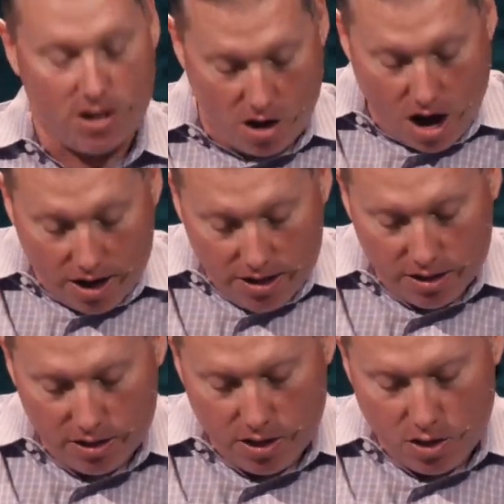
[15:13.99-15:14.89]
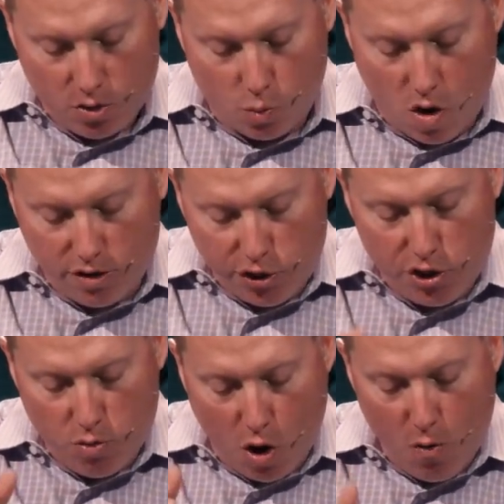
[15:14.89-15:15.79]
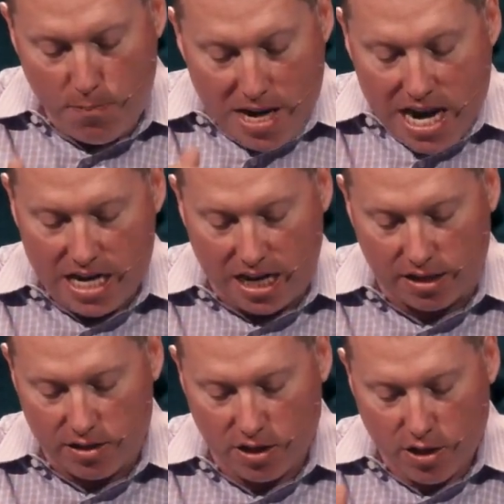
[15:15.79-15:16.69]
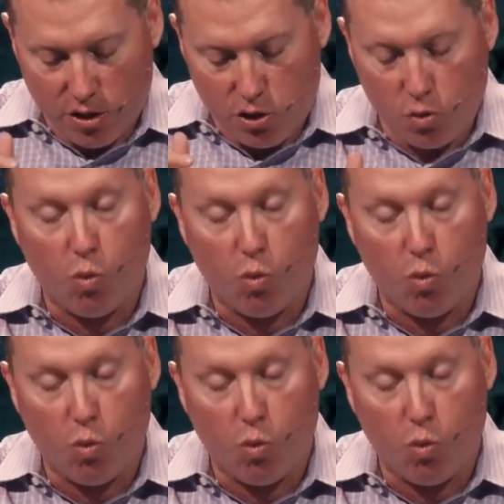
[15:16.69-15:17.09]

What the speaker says: God wants you obedient to